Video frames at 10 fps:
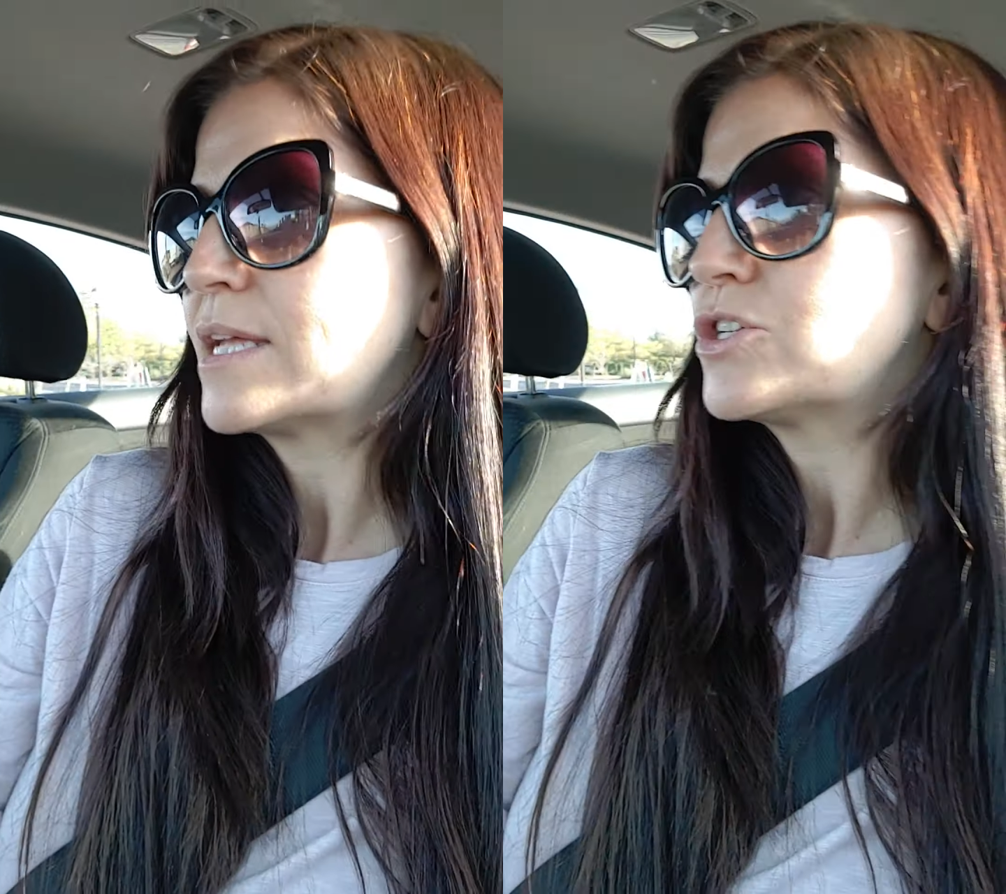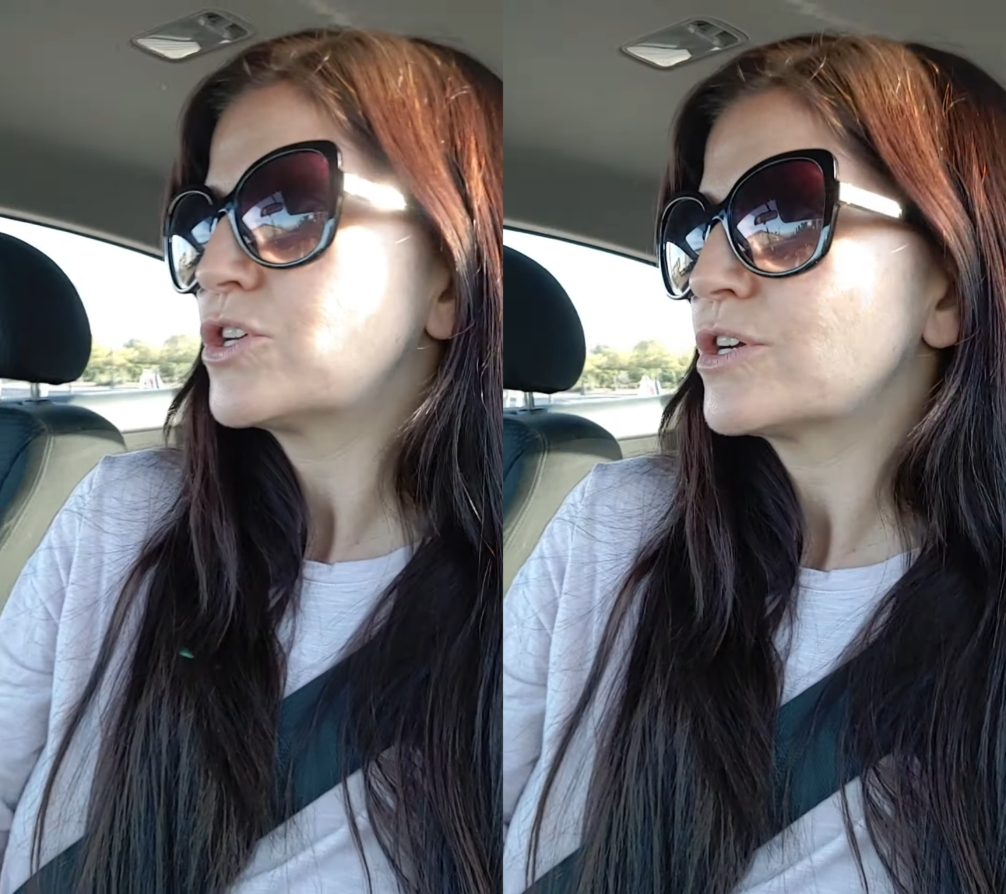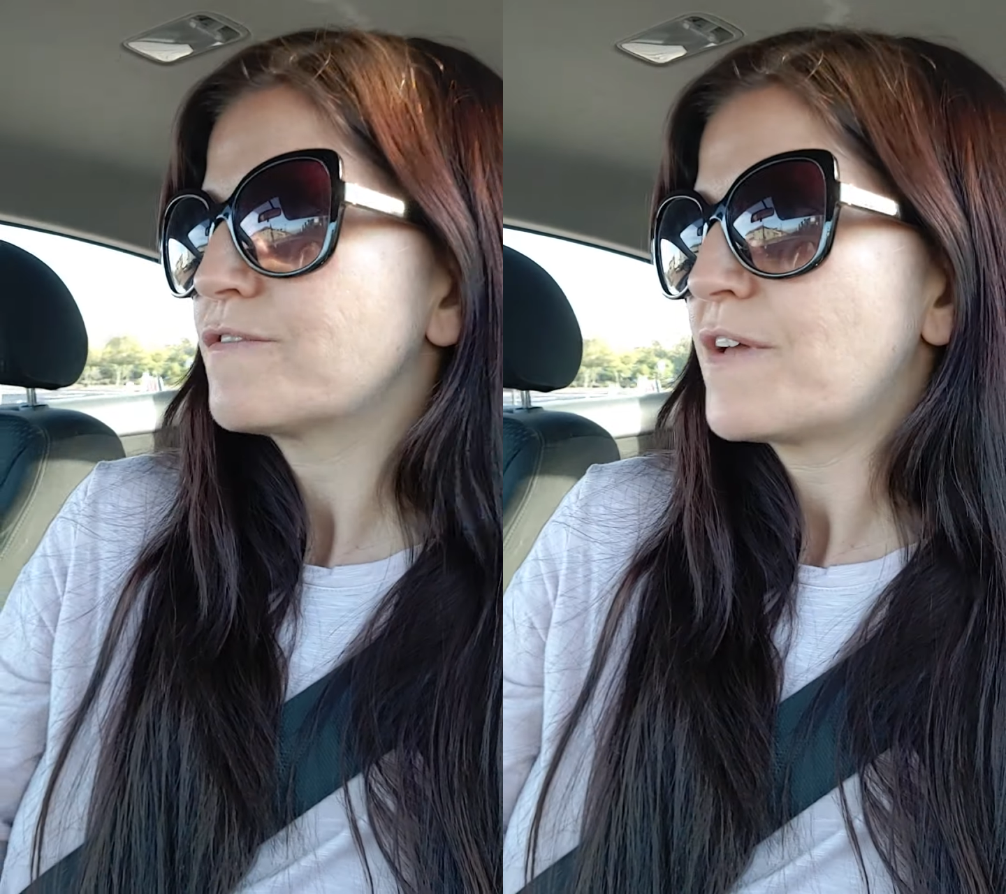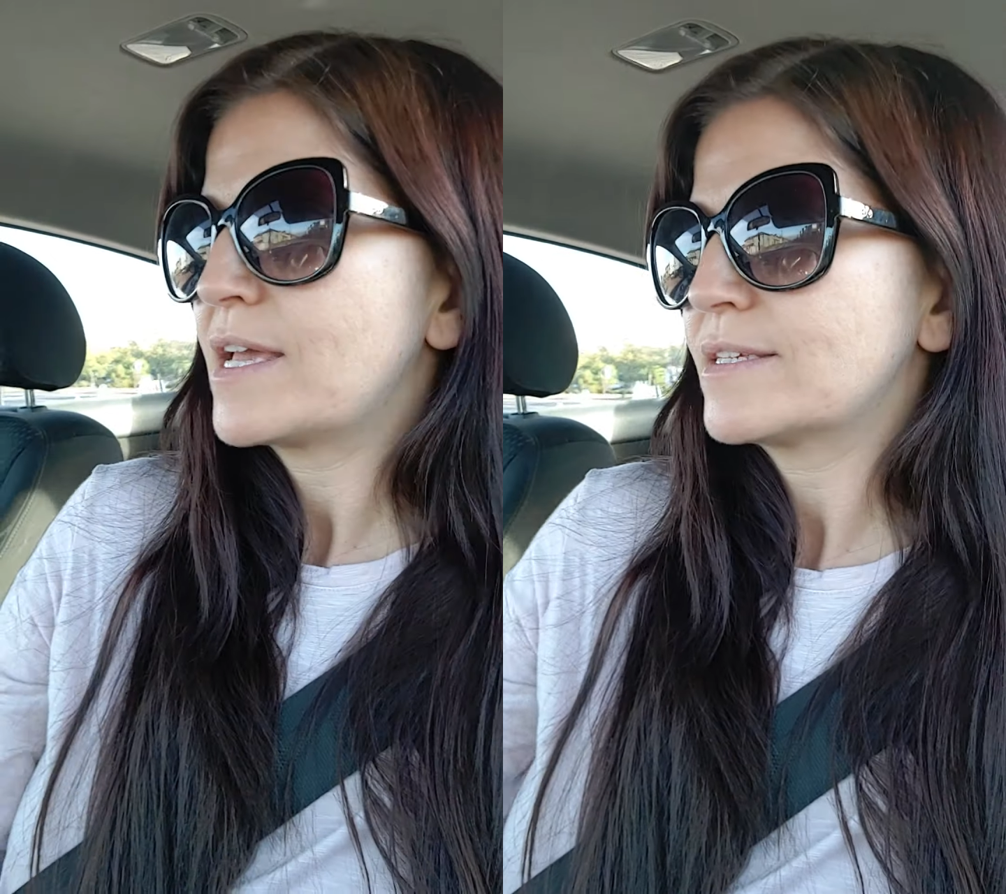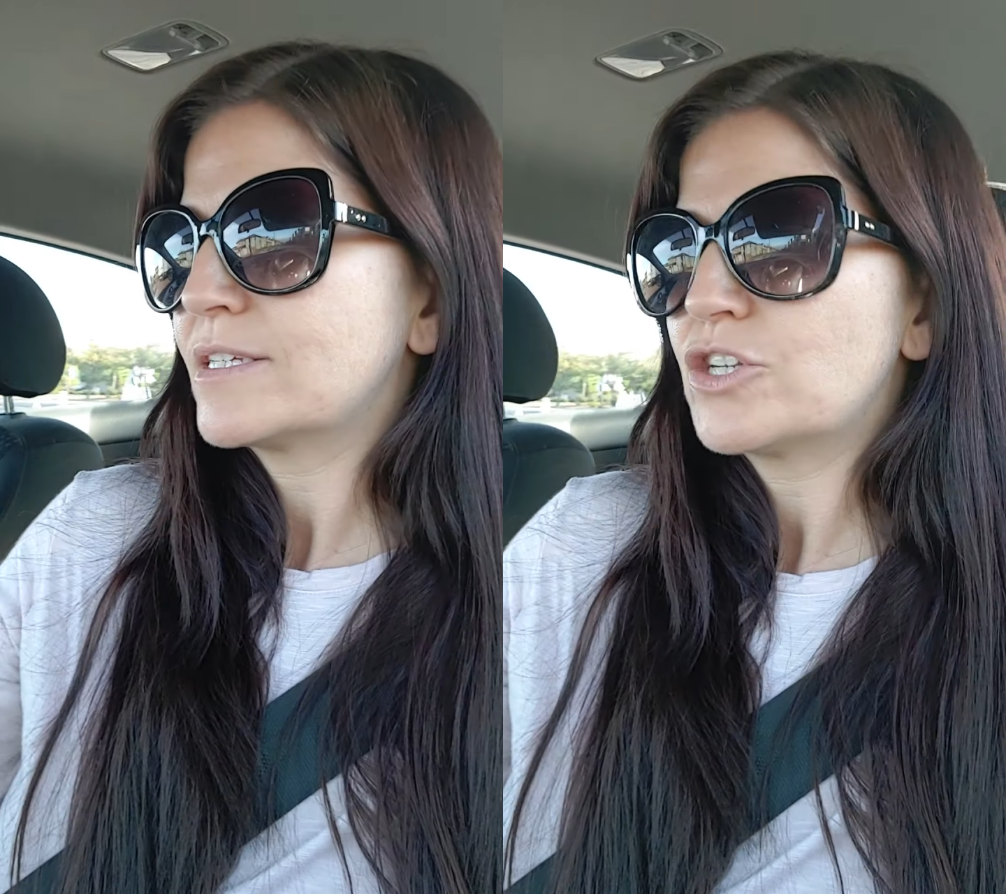into your
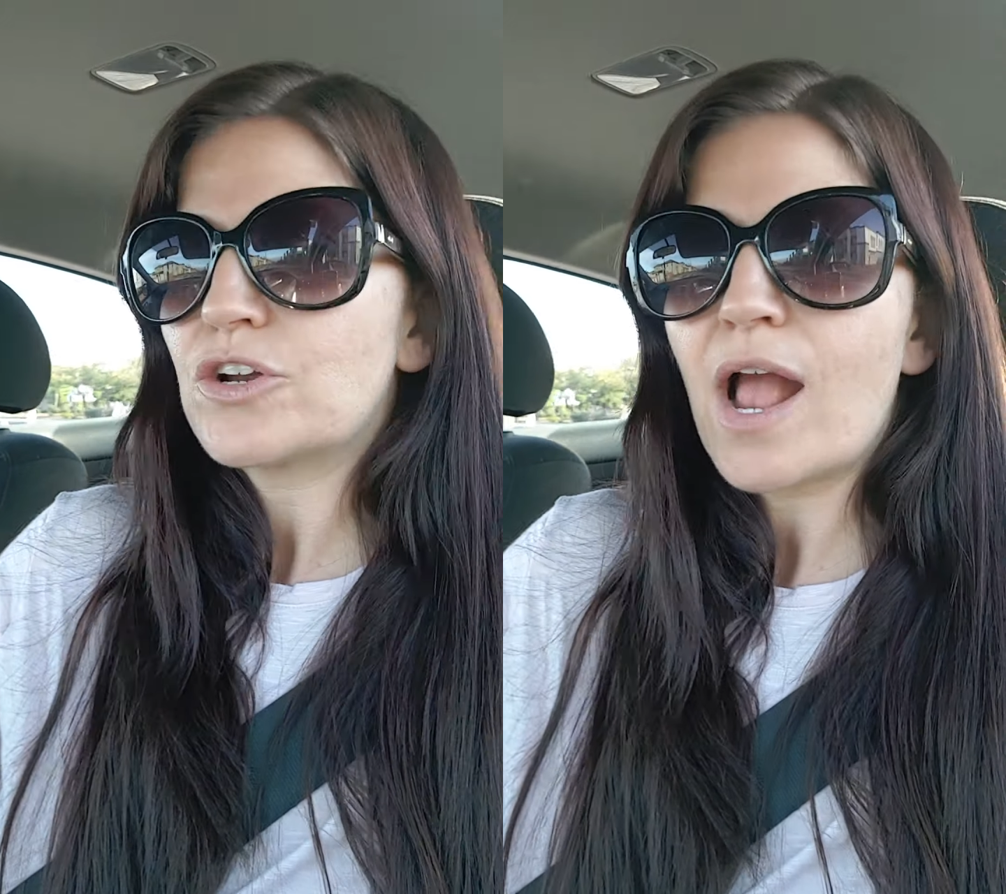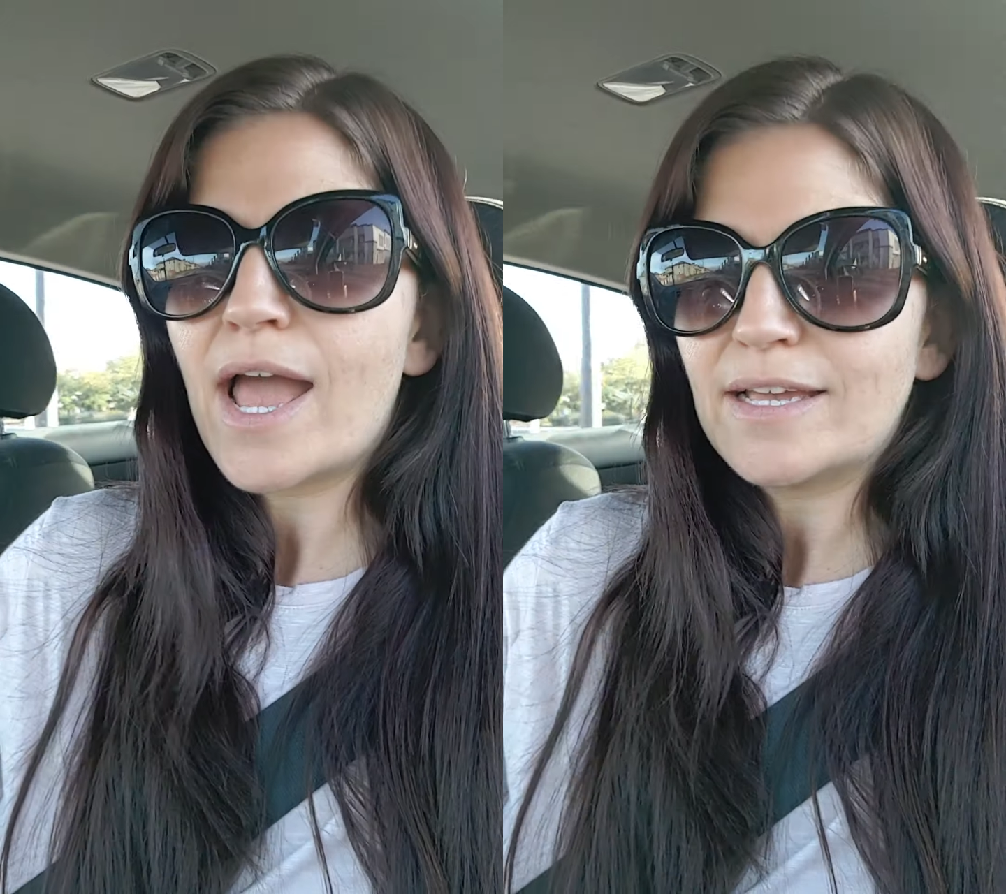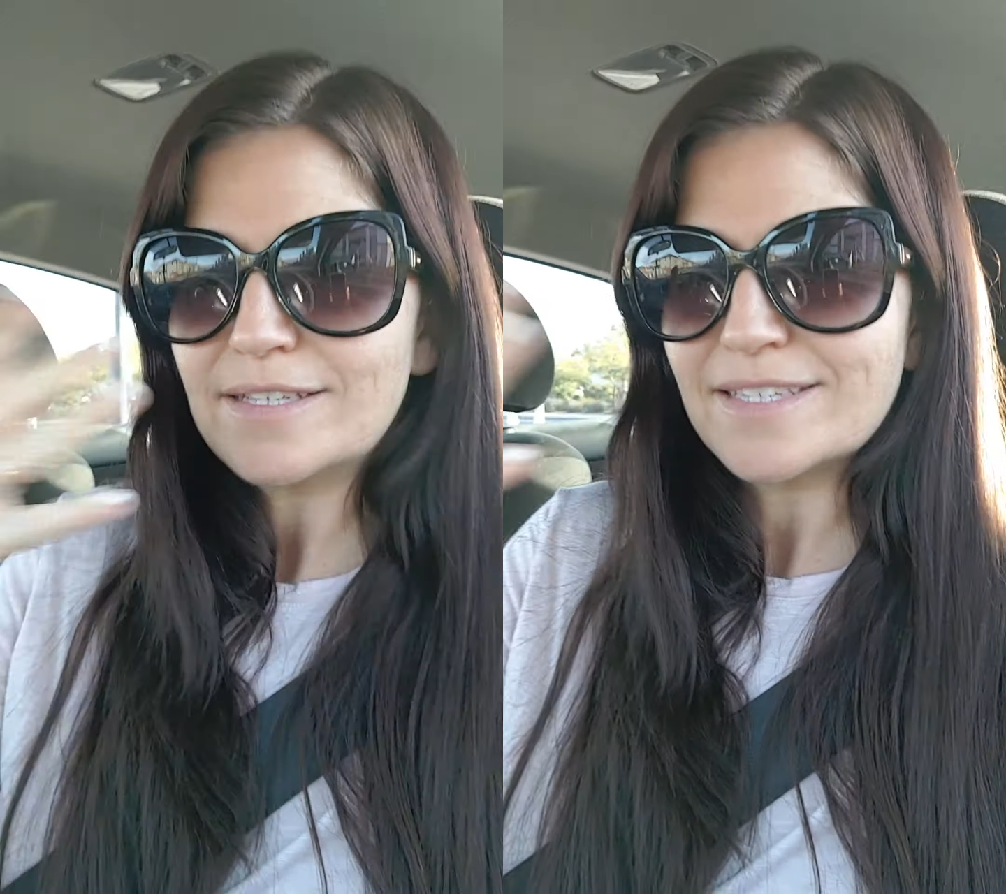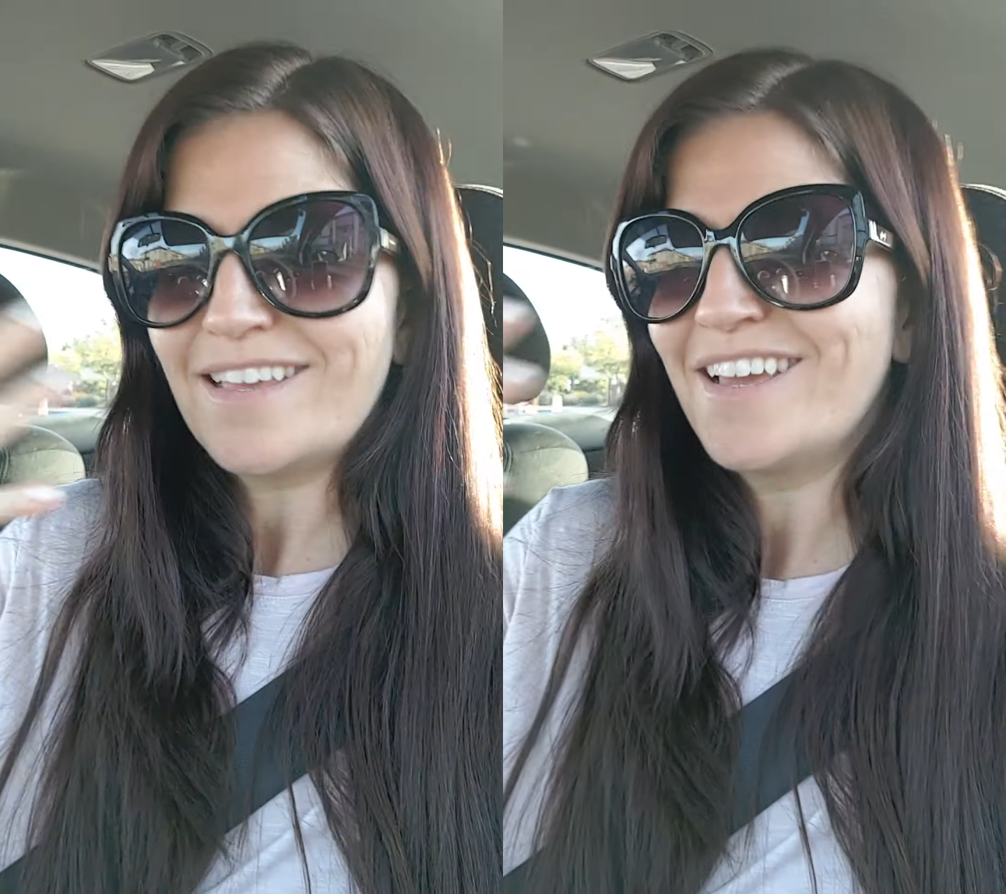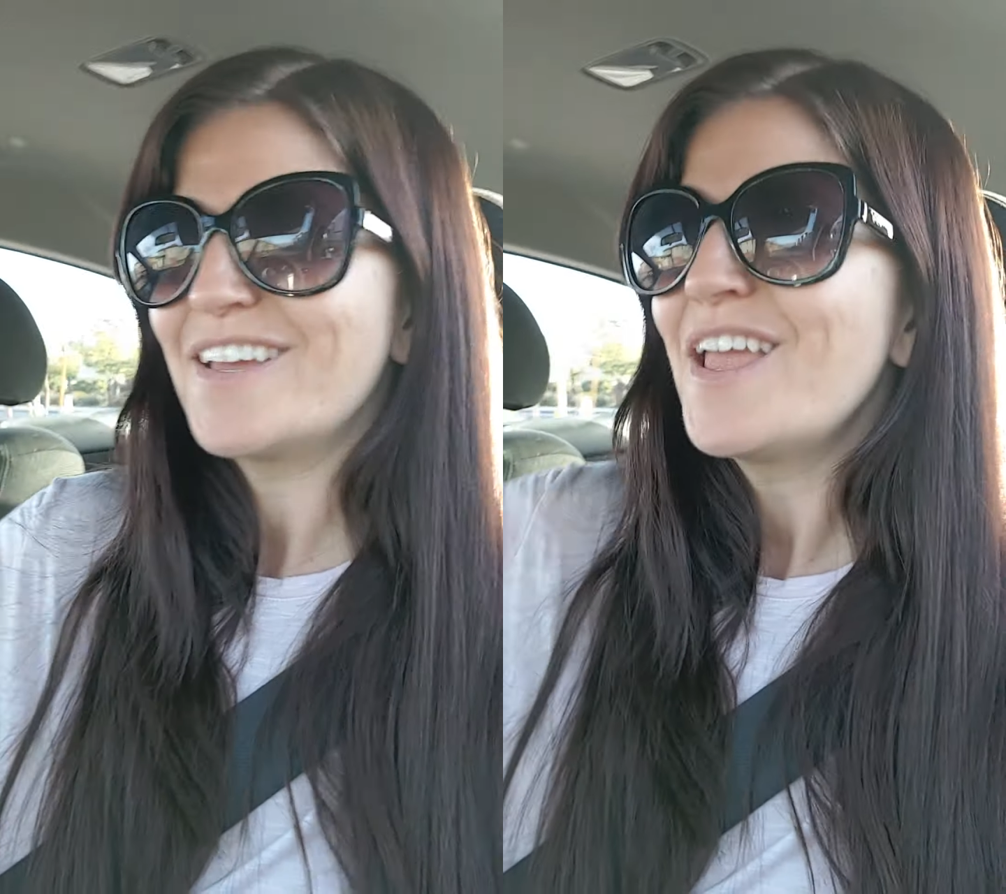face, into your
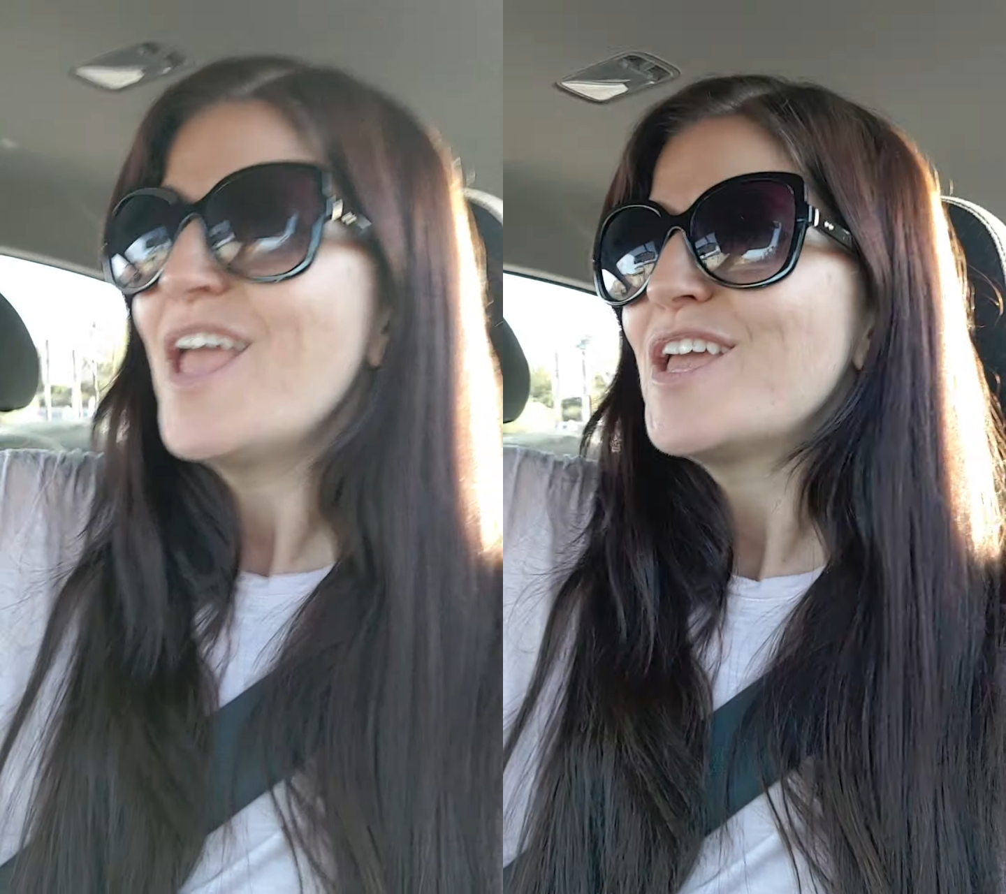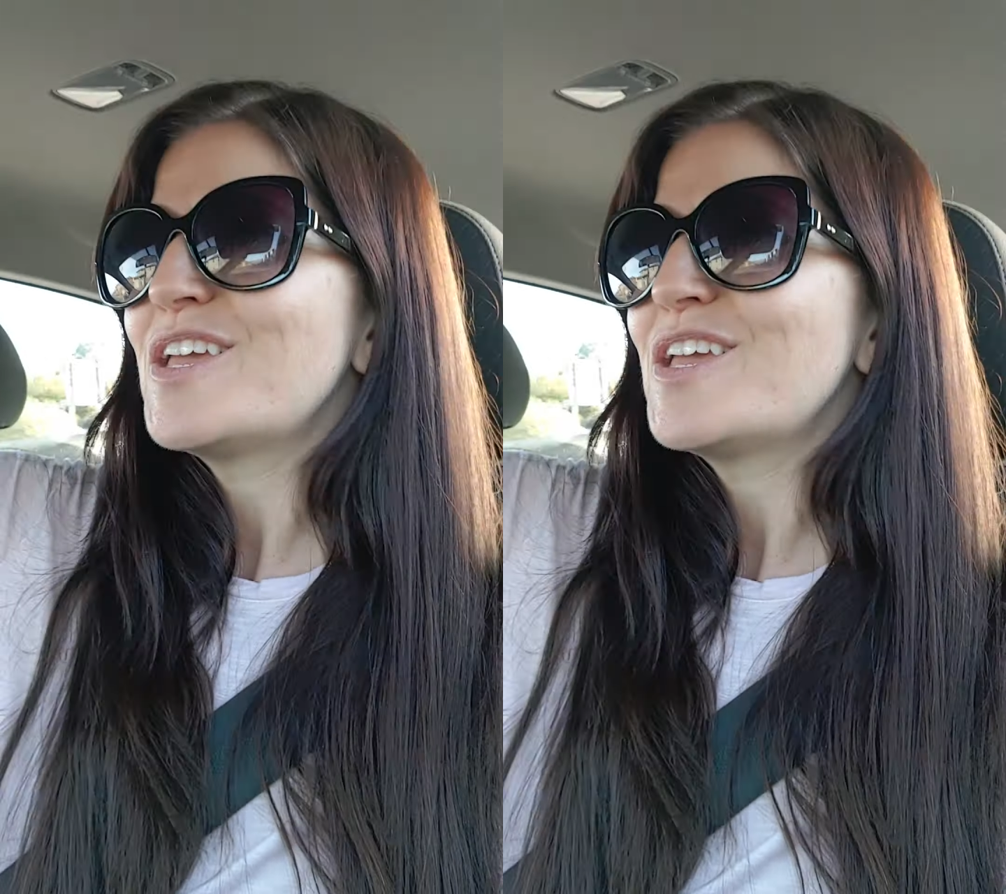eyes,